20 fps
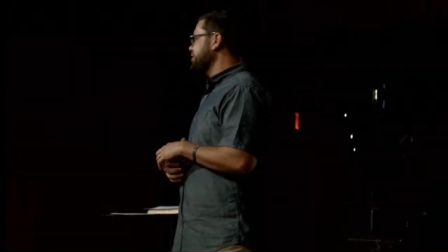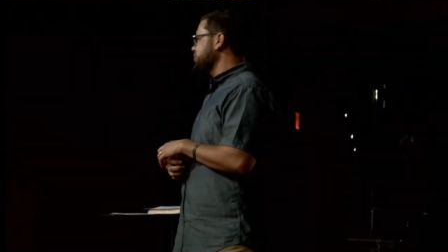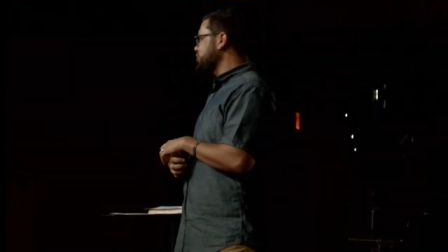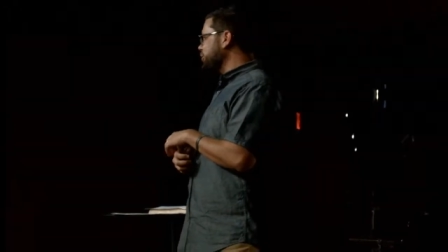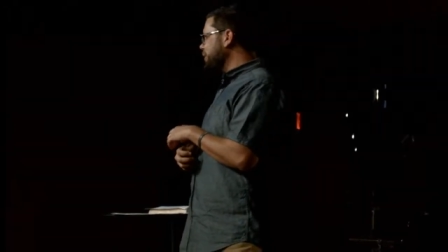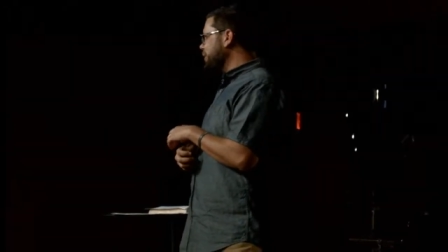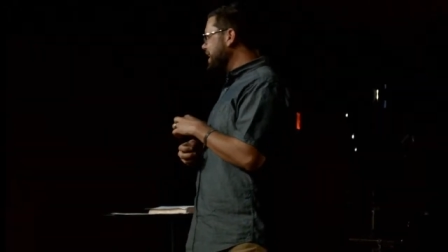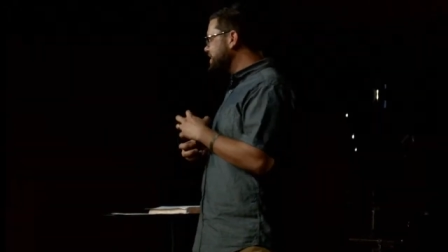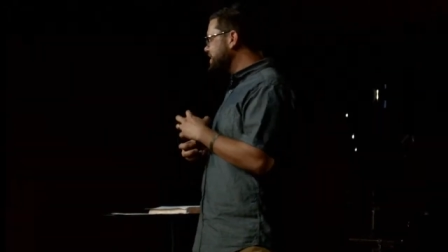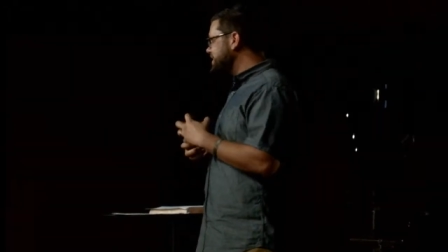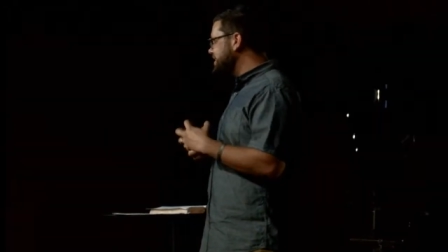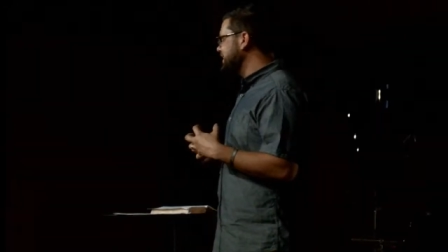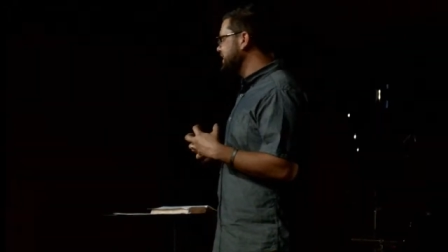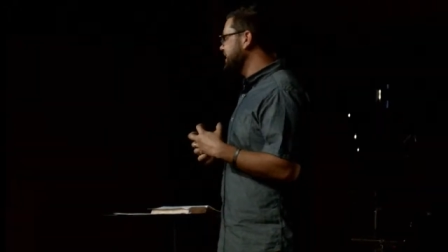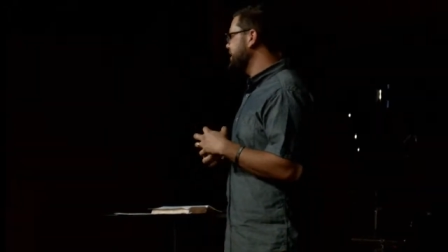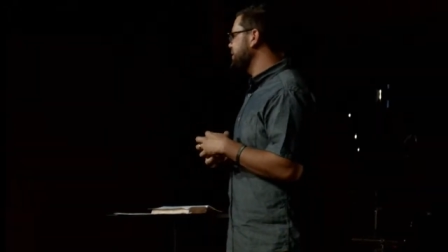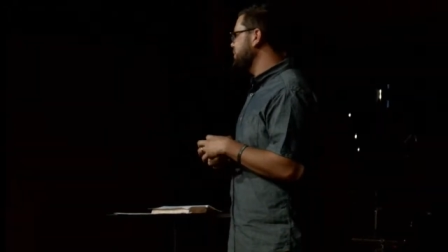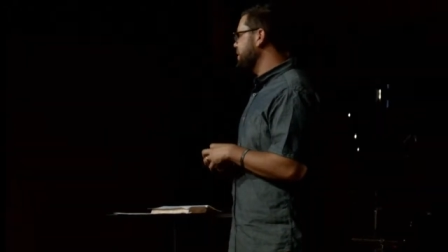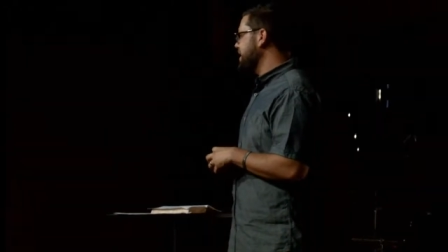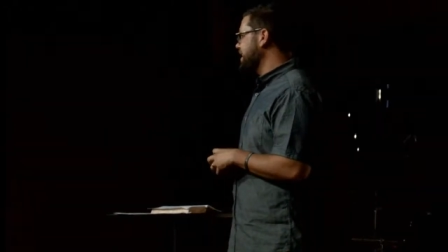
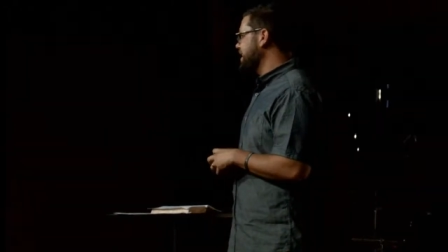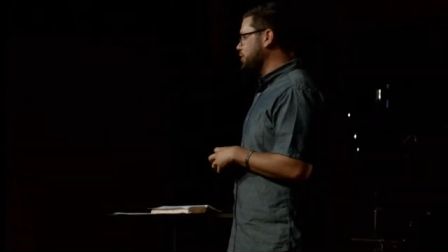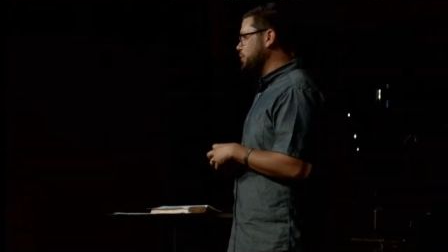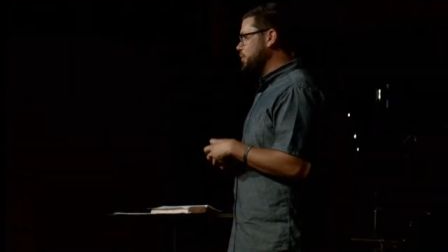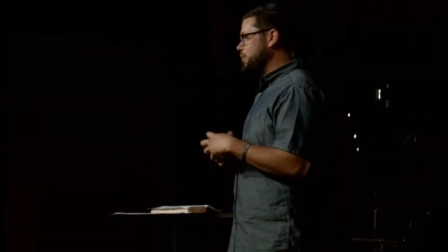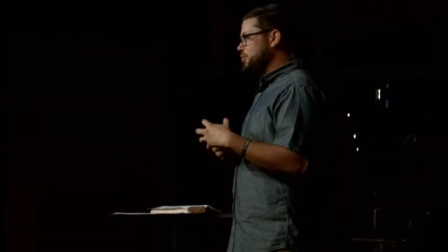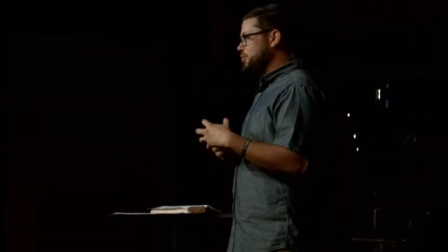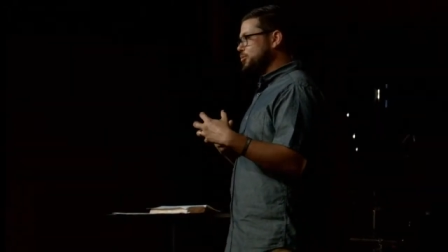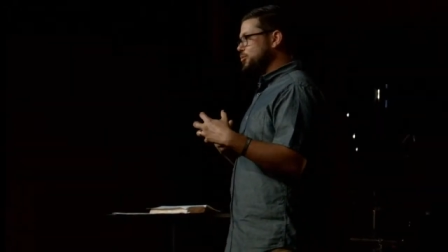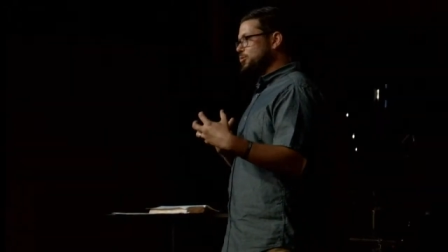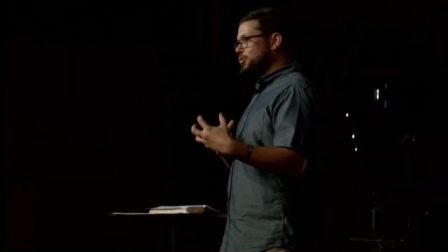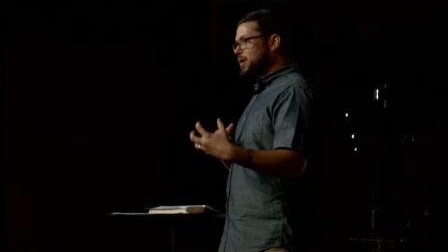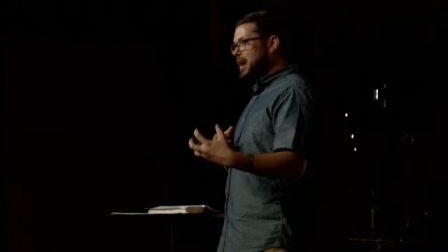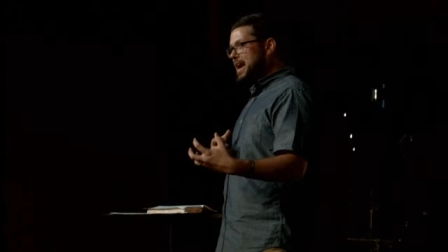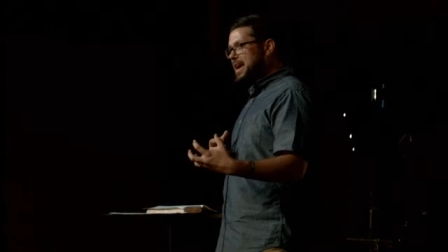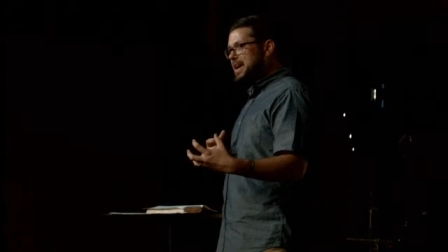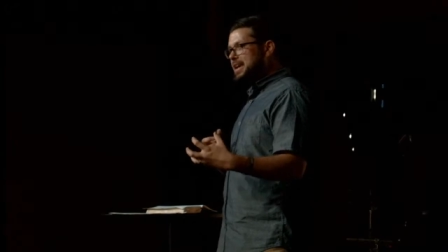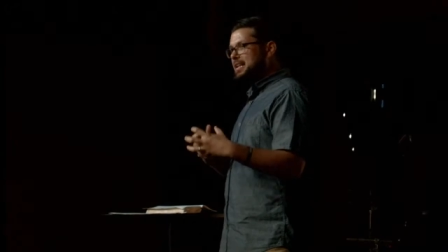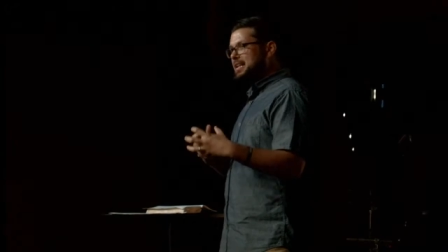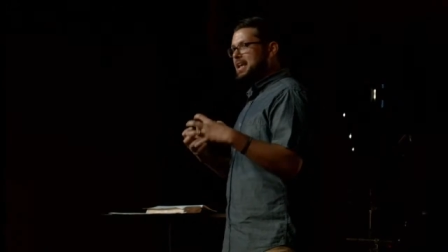wrestling with
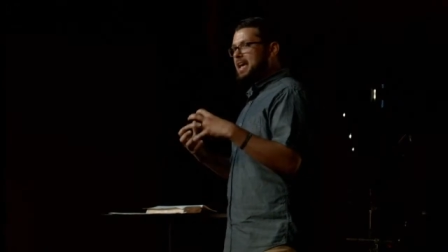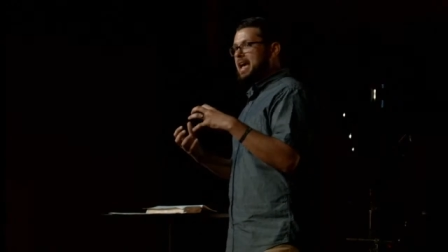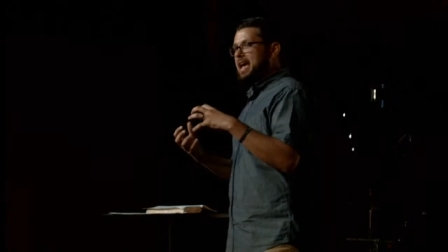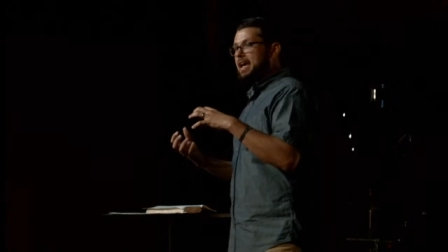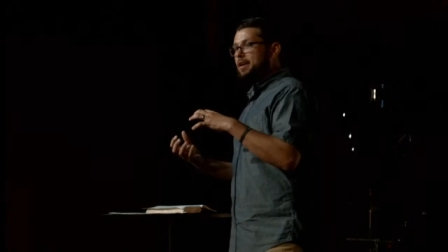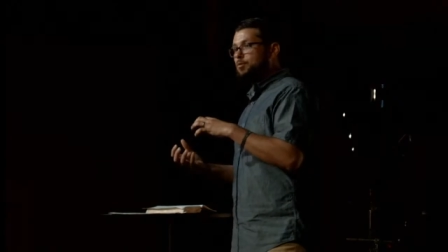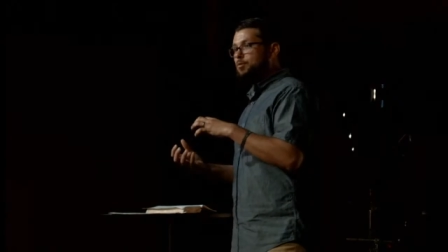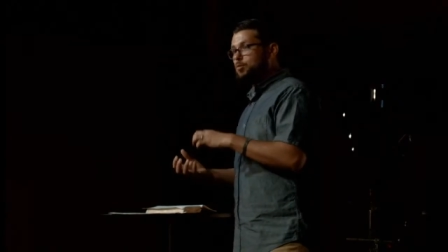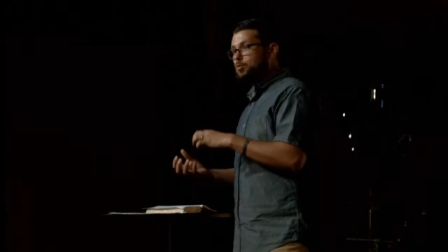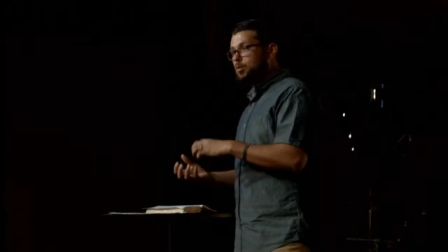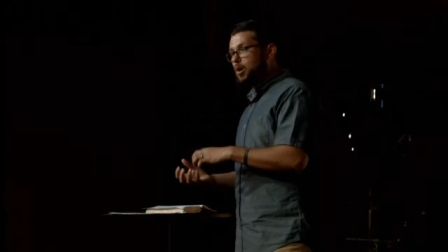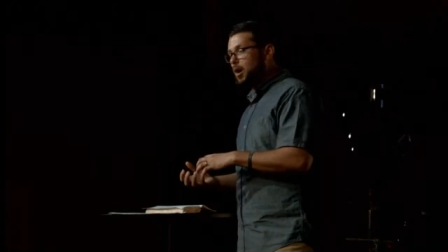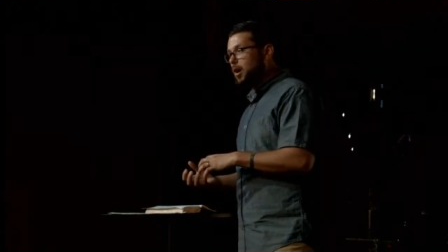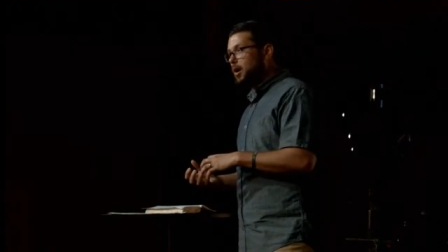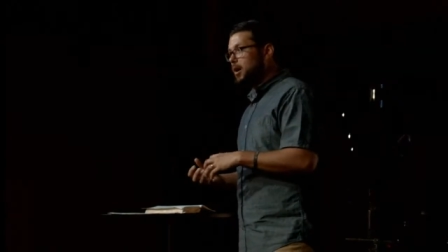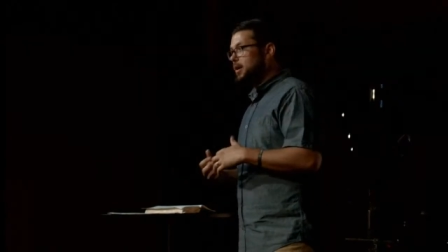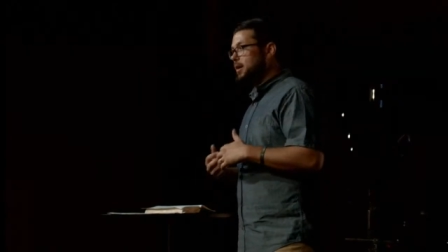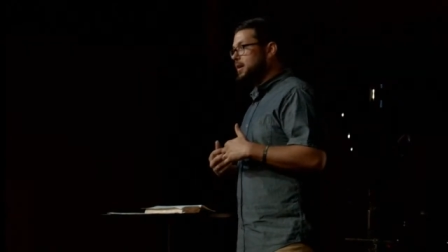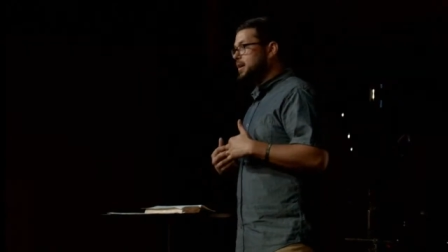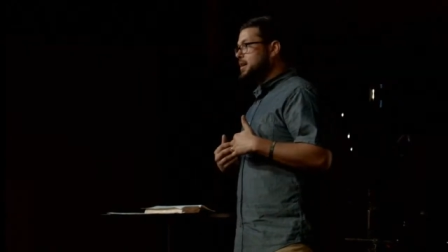right and
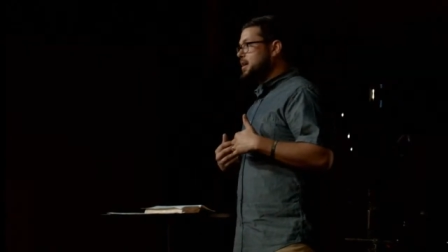wrong,